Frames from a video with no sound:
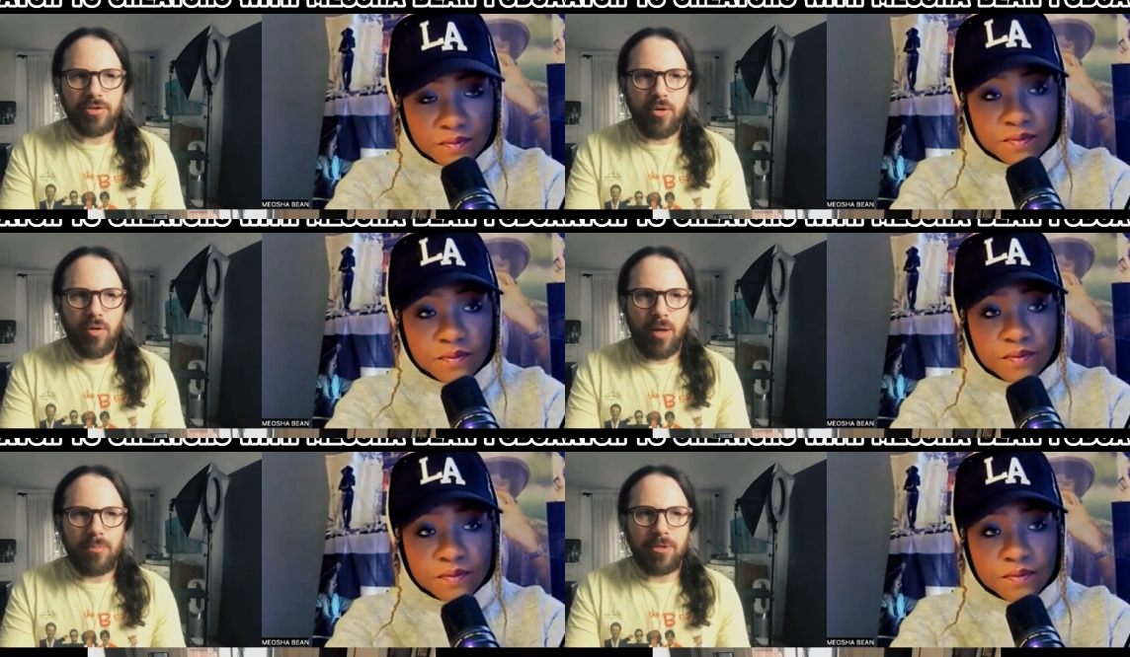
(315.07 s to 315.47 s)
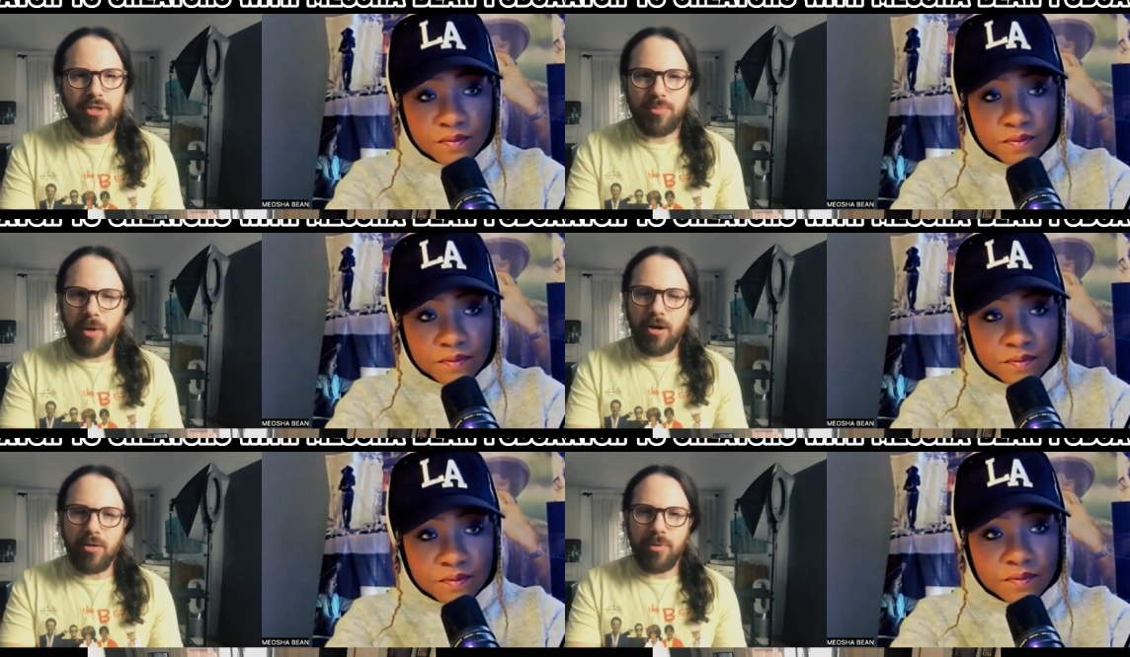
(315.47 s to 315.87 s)
Speaker 1: So I'm
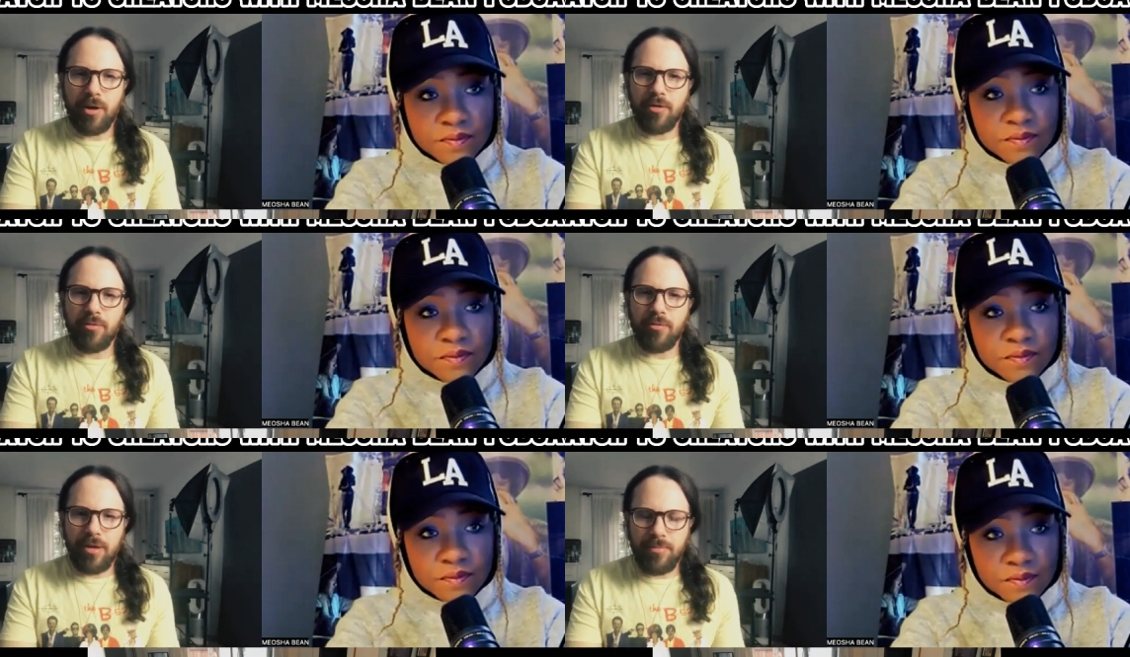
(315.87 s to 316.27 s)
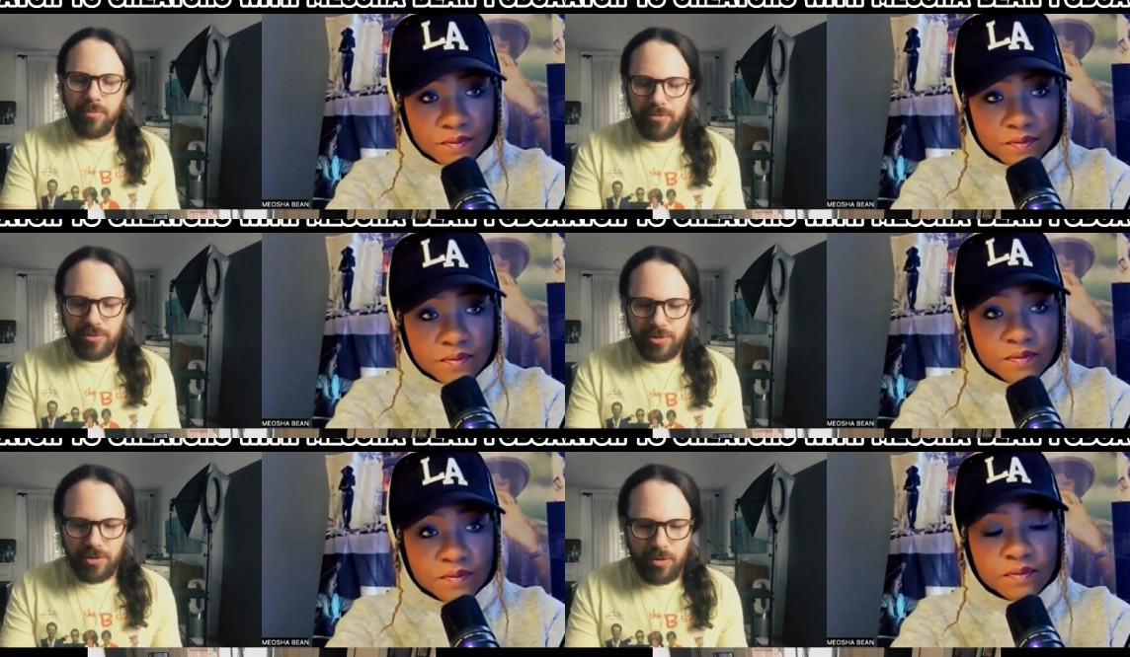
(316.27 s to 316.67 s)
inspired by other
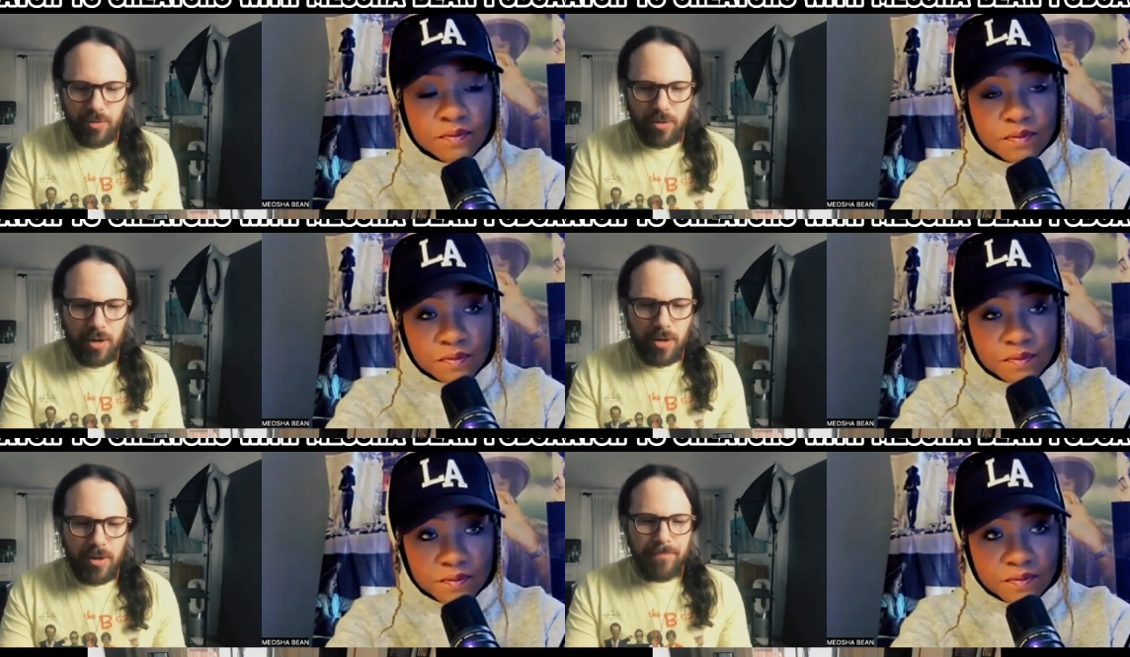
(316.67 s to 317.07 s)
people. So